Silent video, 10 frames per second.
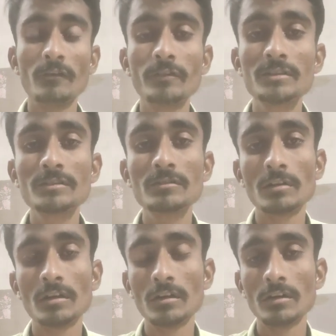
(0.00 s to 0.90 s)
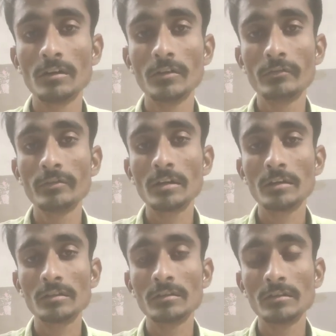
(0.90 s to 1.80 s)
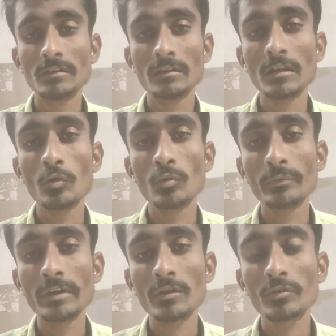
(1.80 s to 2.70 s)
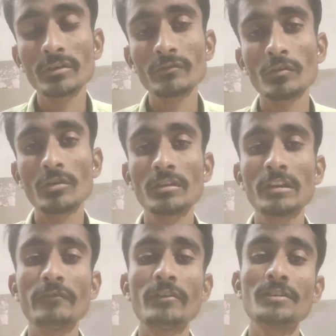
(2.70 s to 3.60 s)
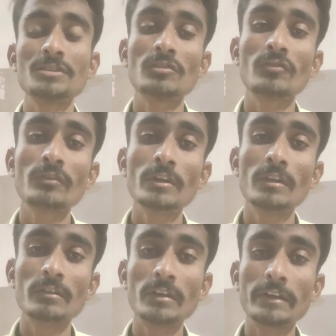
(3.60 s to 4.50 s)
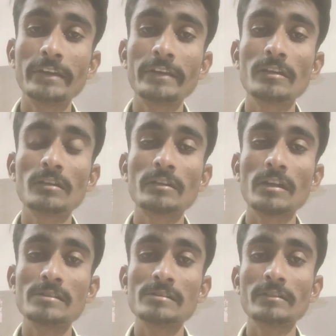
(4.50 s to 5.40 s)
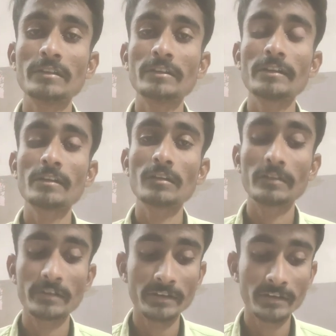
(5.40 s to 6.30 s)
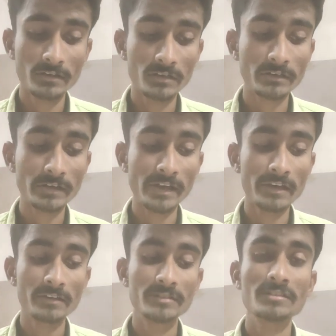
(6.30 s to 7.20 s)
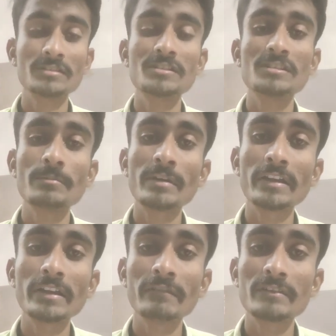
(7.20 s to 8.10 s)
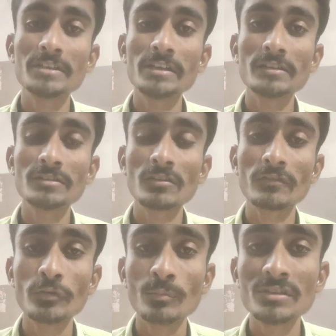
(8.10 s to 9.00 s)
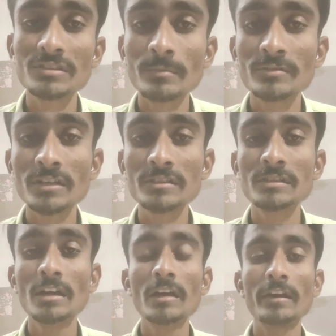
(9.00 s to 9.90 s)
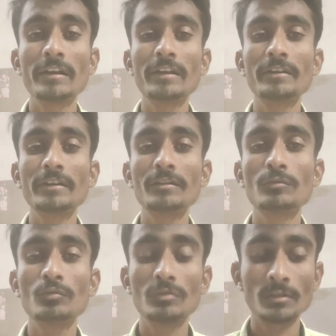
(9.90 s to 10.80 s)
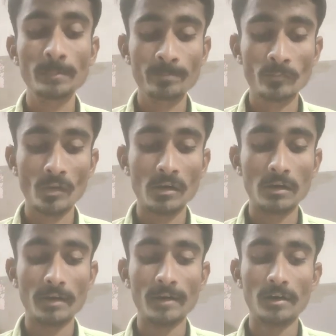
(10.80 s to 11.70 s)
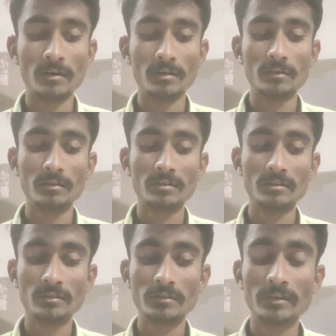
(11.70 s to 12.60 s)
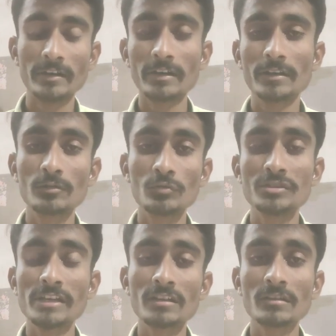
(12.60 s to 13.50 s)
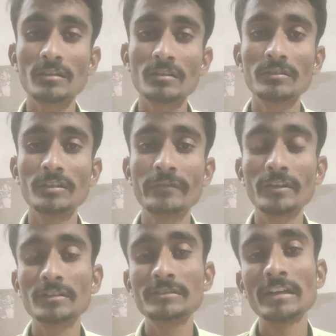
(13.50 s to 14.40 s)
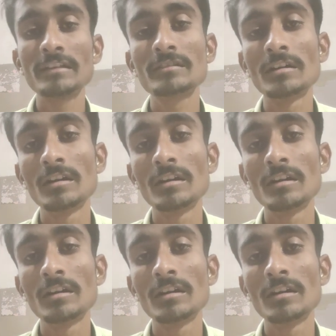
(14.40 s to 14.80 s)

First, now we are looking for the definition of the clinical trials. Clinical trial is the systematic investigation of human subjects related to the uh, relate to check the efficacy and